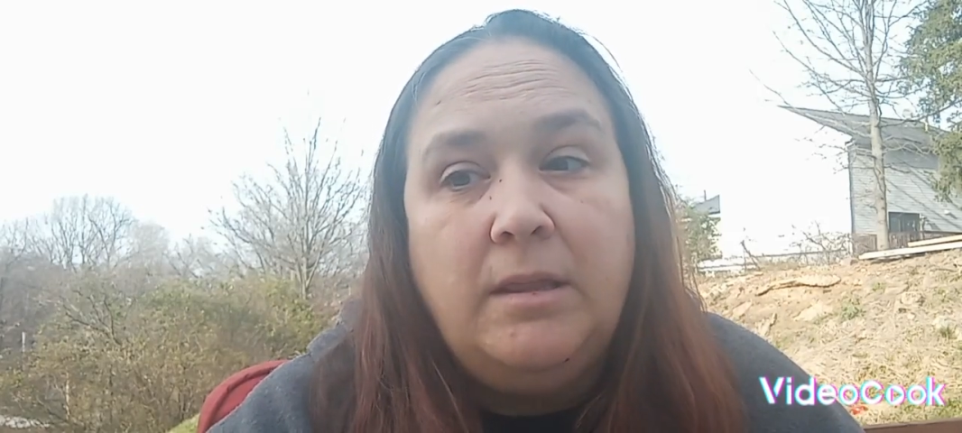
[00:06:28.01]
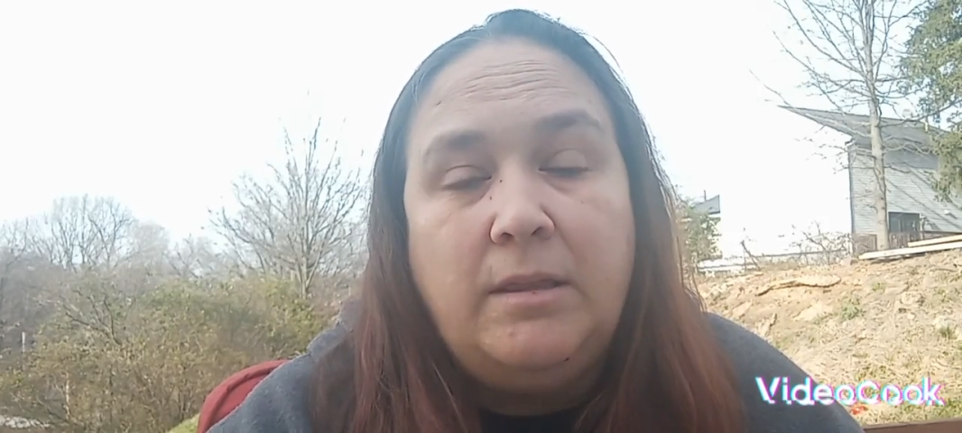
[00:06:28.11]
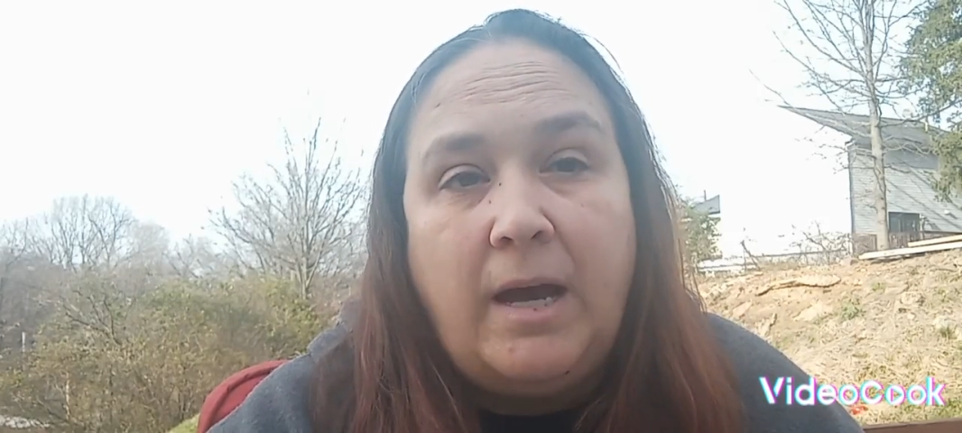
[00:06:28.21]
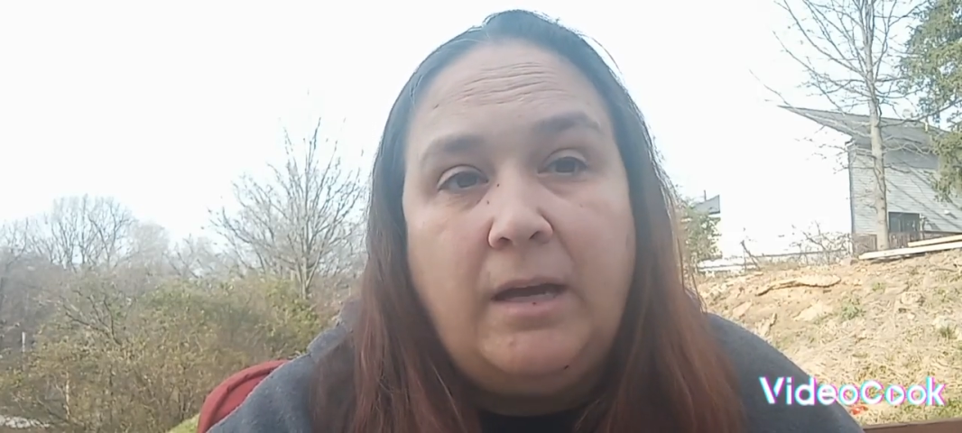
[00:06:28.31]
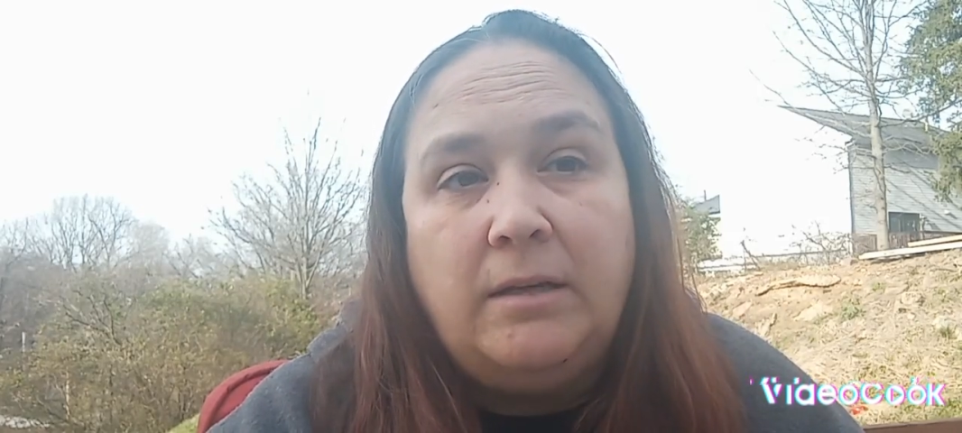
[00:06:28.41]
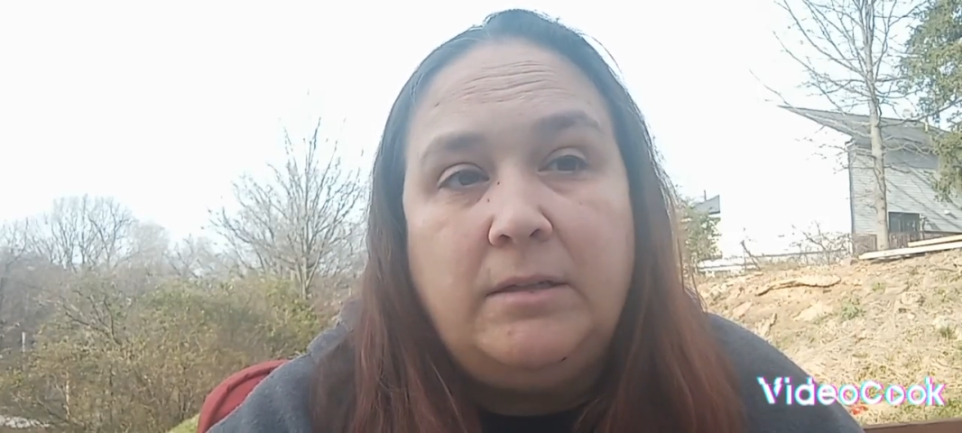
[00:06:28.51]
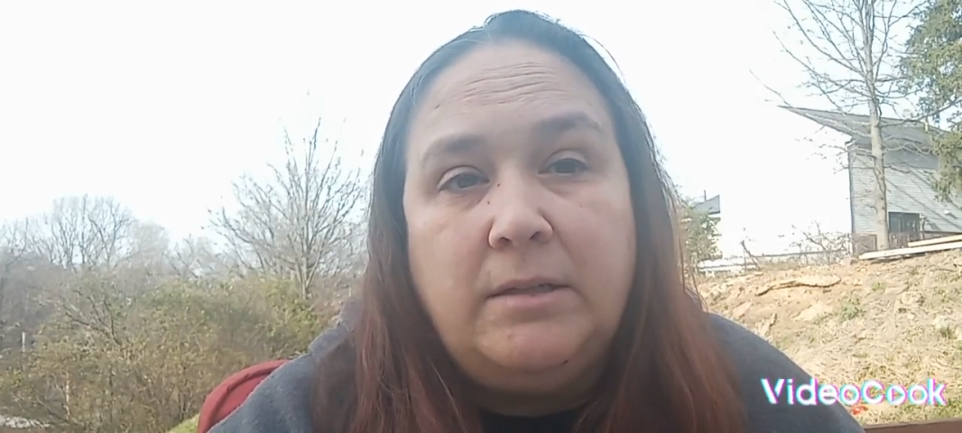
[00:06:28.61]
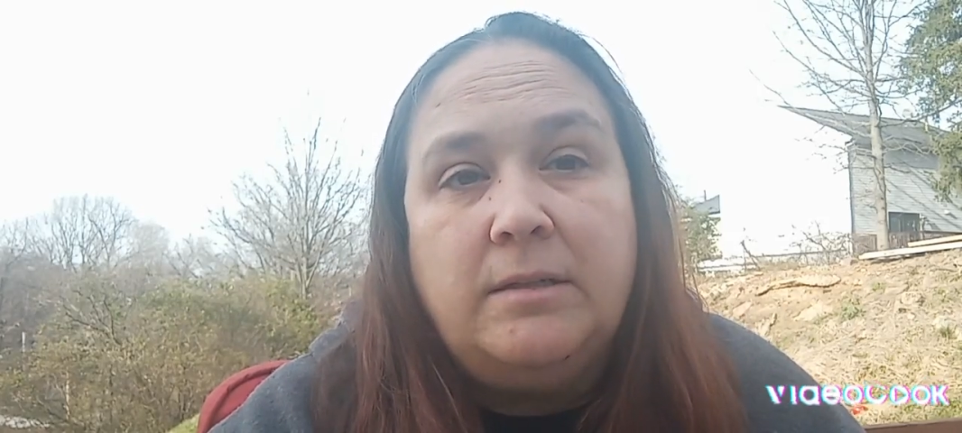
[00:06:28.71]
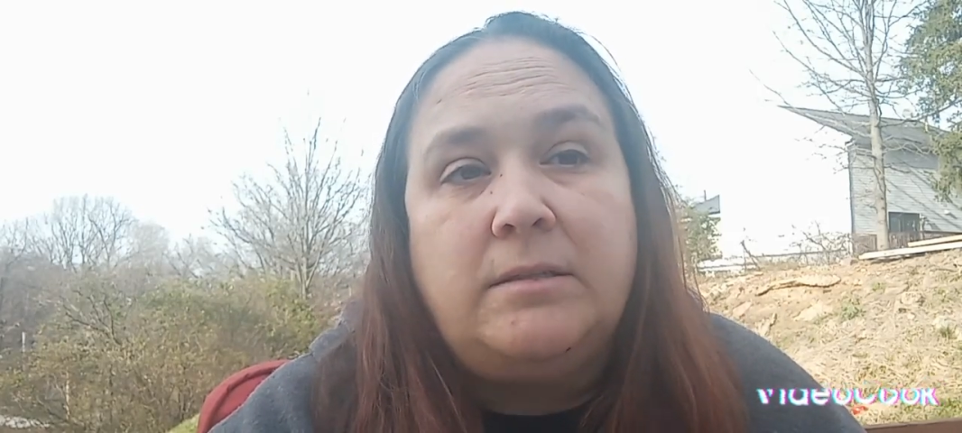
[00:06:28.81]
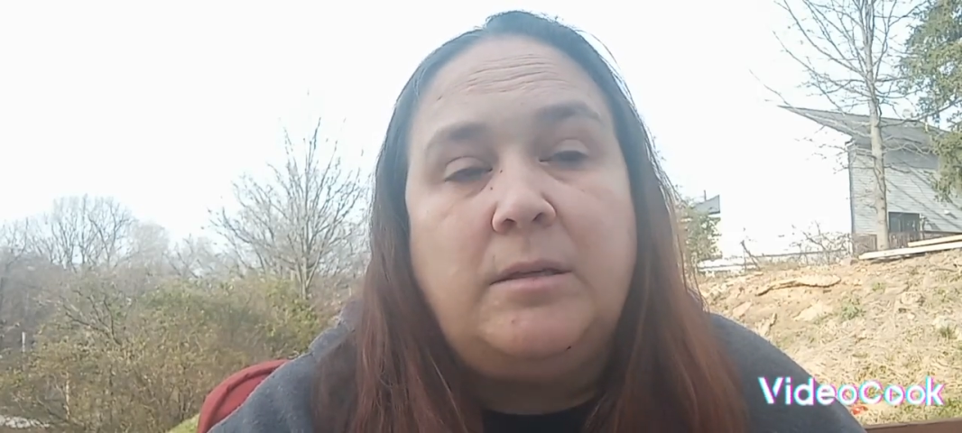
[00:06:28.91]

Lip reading: that is